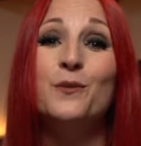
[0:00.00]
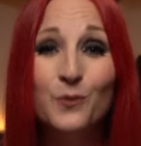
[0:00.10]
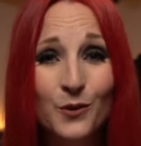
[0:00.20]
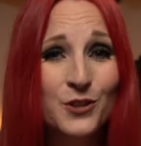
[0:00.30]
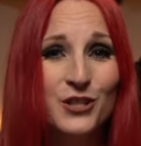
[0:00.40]

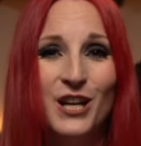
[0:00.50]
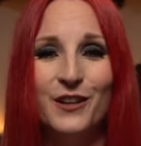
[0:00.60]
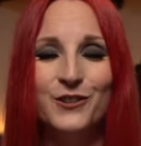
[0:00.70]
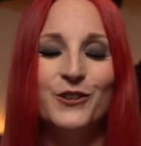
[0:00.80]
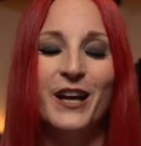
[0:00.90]
grow the
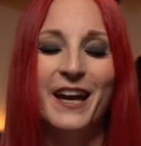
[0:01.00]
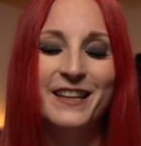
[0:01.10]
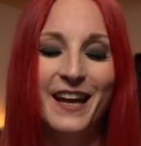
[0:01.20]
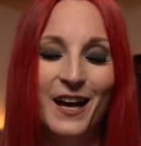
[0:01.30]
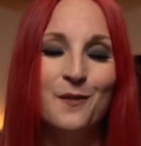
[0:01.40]
channel and
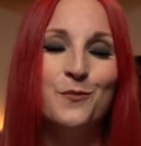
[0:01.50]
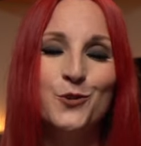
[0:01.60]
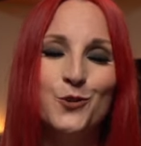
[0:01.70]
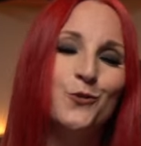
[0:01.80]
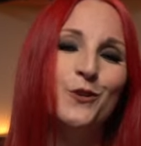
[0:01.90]
help
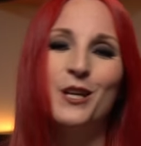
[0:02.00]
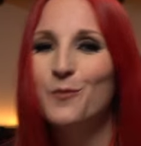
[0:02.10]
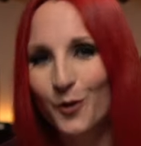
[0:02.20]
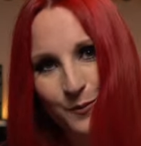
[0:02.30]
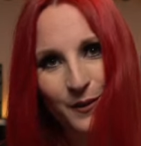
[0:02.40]
new
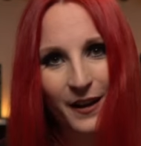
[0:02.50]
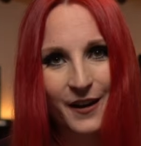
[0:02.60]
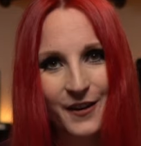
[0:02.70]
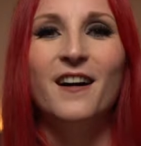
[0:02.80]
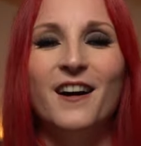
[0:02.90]
keyboard
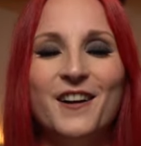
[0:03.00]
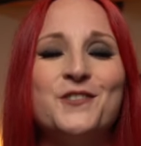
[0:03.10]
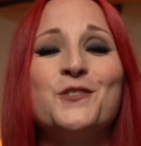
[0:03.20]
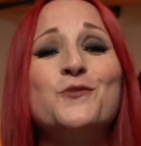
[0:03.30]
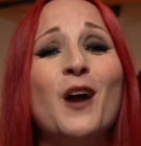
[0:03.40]
player.
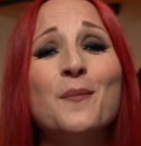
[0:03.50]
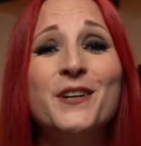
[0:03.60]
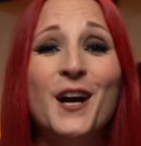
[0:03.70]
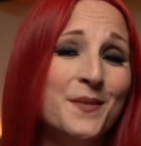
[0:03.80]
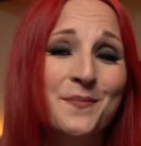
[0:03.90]
Also, drop a
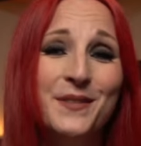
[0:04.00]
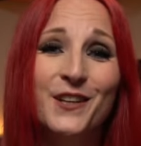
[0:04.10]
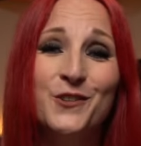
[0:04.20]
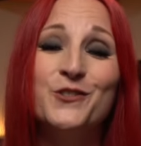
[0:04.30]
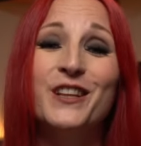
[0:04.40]
comment
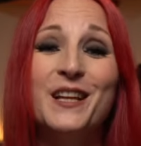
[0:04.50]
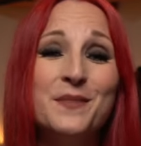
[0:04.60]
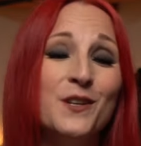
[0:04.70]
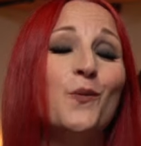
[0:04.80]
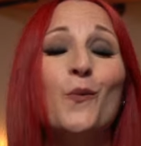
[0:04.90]
below to let me
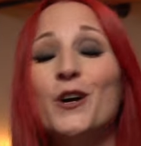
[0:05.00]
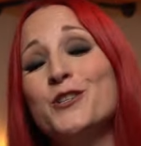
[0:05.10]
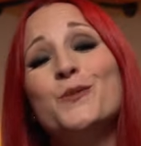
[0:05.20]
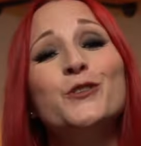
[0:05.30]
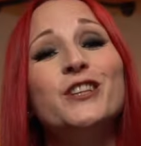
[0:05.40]
know what
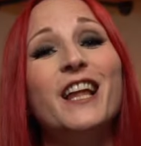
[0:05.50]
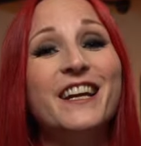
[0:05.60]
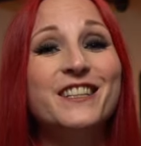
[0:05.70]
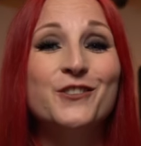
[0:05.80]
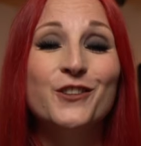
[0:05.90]
you would
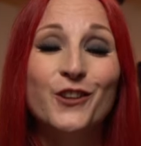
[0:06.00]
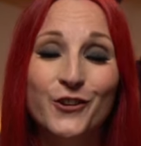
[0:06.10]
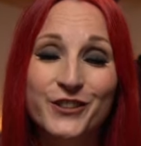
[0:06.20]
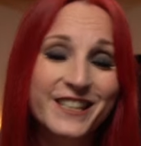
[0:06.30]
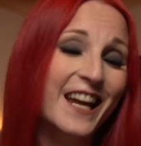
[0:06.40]
like to
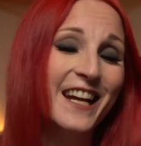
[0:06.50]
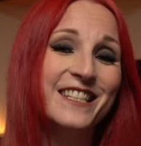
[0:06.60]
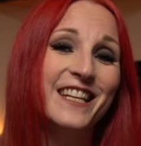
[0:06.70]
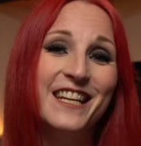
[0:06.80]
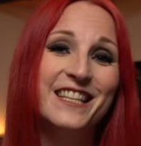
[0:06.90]
learn next
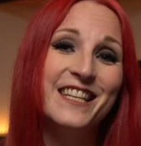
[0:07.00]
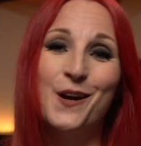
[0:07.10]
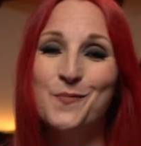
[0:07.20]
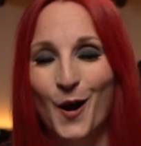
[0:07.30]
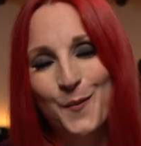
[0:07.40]
in the
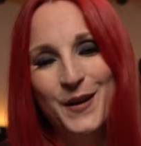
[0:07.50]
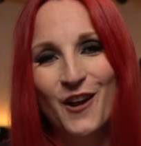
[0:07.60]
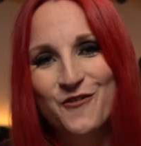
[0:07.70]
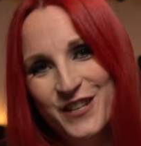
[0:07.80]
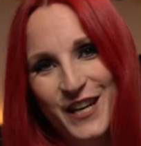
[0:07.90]
upcoming
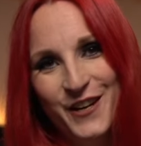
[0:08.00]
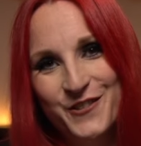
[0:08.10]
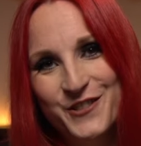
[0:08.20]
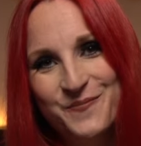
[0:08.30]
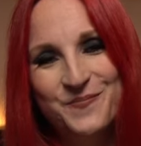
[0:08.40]

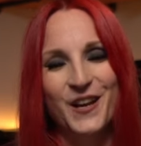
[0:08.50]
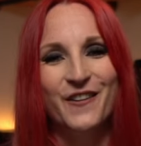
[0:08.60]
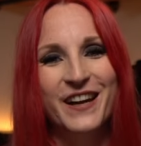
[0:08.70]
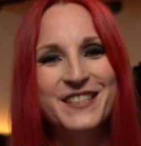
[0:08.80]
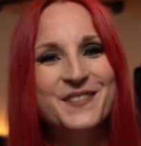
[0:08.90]
videos.
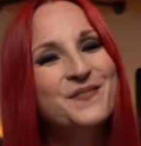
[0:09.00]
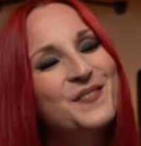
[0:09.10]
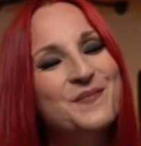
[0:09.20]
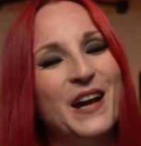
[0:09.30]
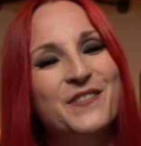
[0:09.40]
Alright,
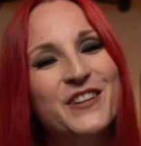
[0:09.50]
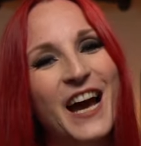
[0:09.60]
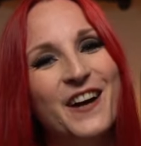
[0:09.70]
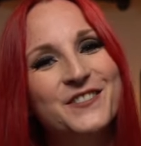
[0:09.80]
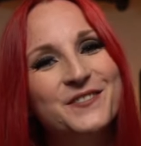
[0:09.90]
bye for
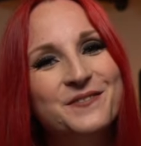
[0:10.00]
now.